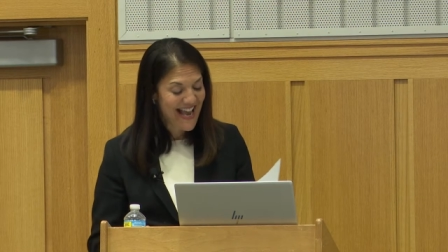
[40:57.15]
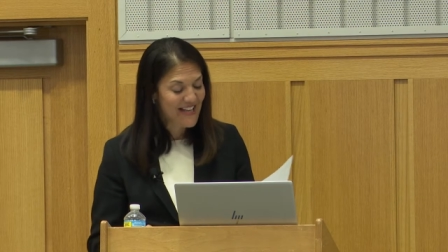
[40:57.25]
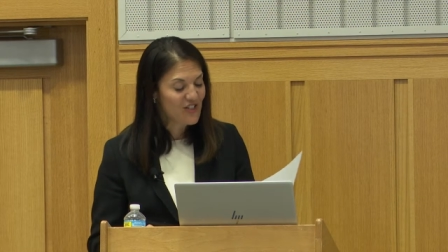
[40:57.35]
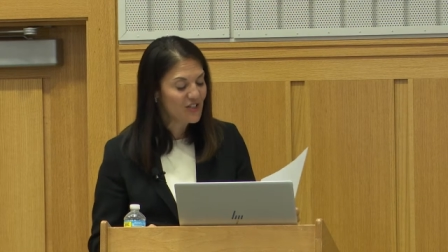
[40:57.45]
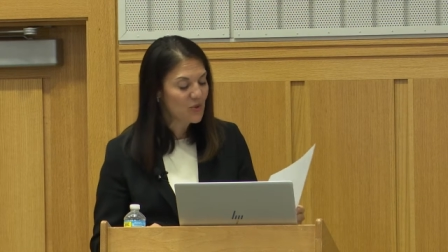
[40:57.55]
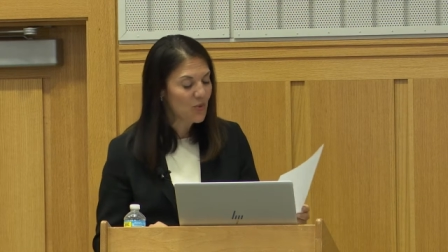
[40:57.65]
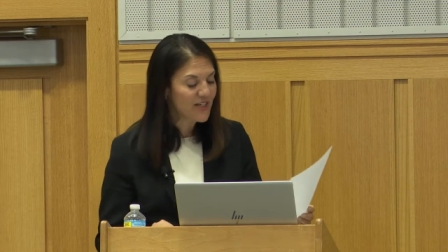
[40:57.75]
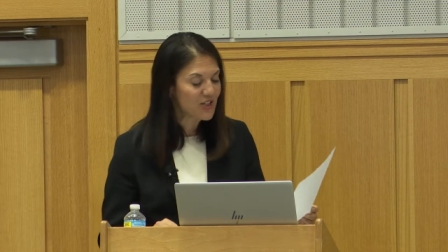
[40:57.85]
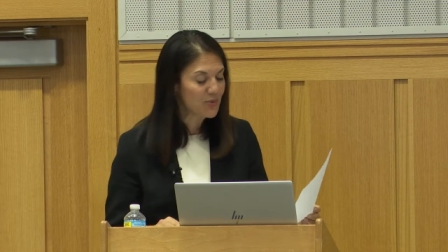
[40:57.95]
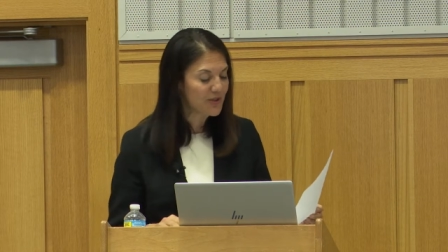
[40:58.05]
and she's
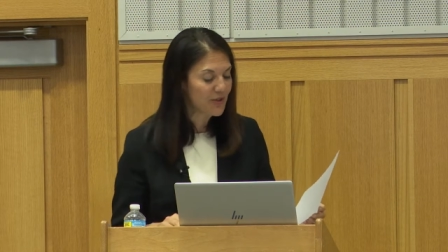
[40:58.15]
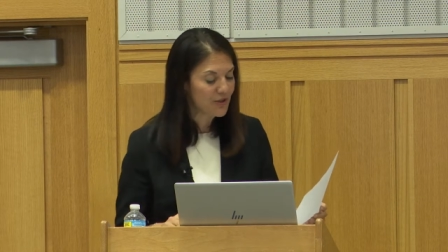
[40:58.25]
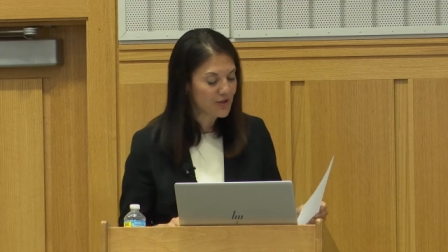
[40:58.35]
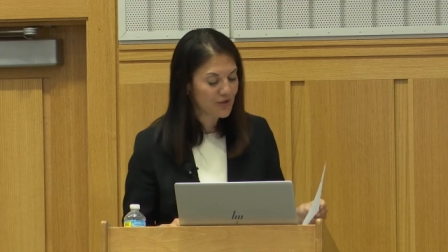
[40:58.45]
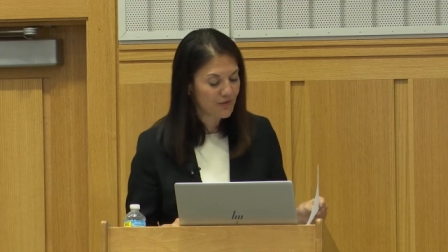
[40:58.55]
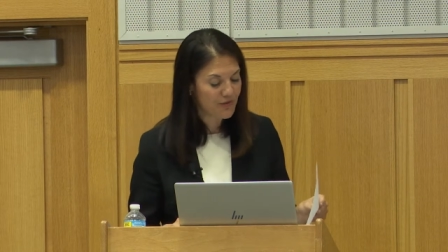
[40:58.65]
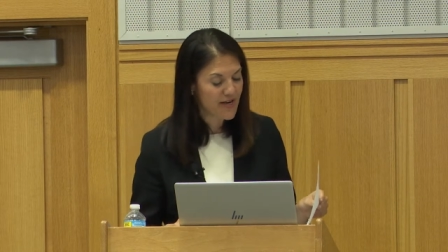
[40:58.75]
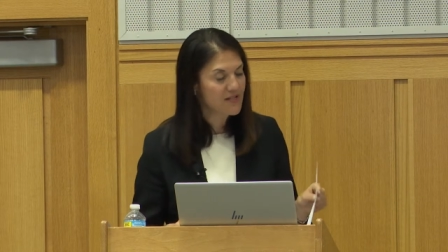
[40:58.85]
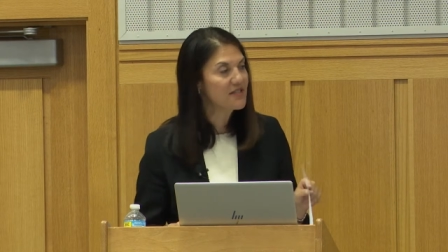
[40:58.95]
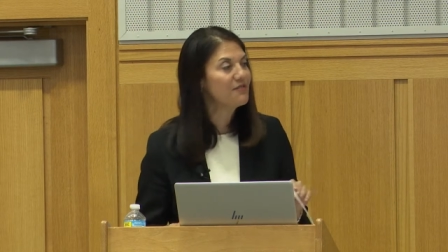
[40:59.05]
quick to encourage her
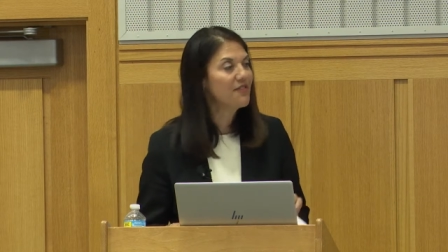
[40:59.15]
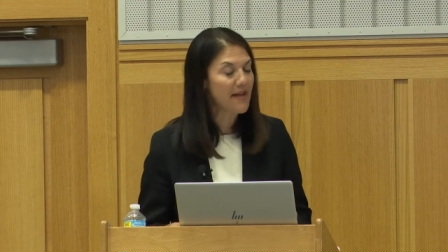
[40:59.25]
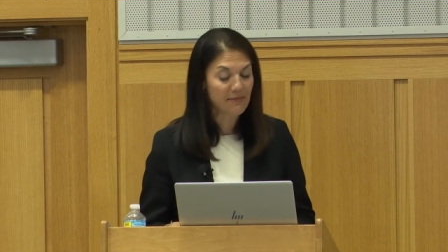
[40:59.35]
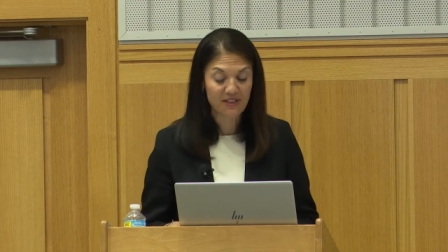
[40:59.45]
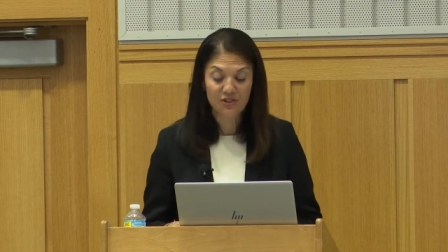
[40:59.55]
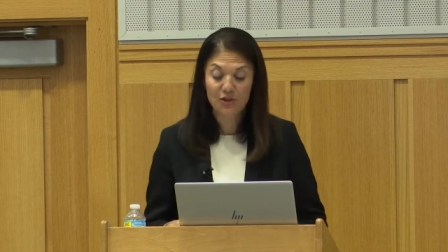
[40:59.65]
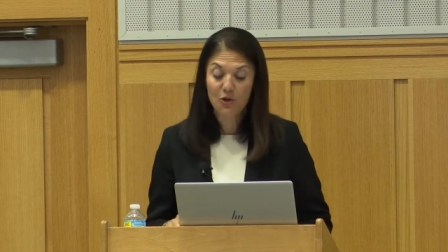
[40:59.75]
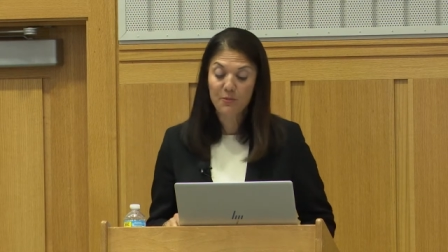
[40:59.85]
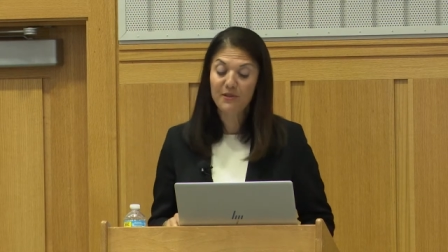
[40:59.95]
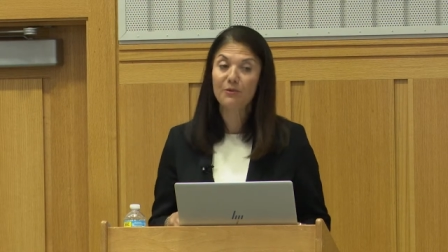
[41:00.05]
friends and families to
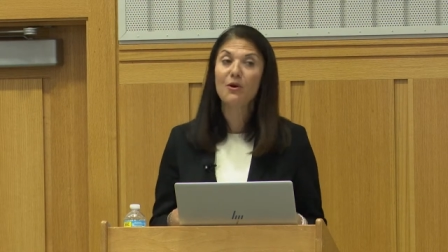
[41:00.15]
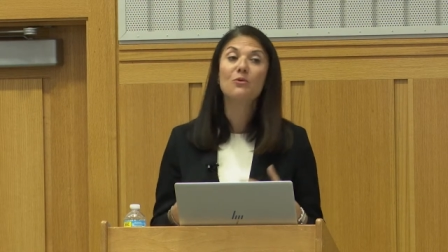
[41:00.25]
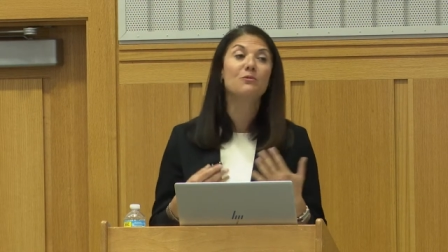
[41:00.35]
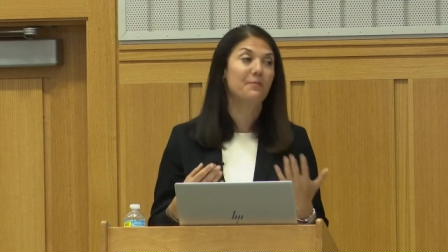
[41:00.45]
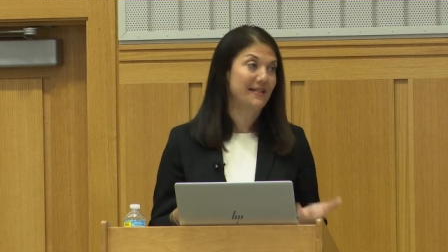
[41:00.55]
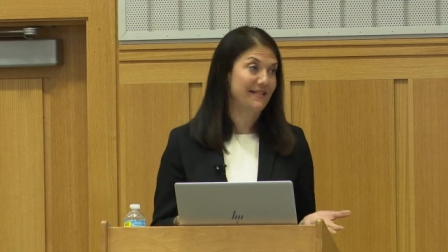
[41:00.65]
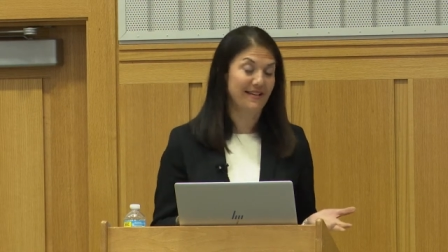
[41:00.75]
open their own beta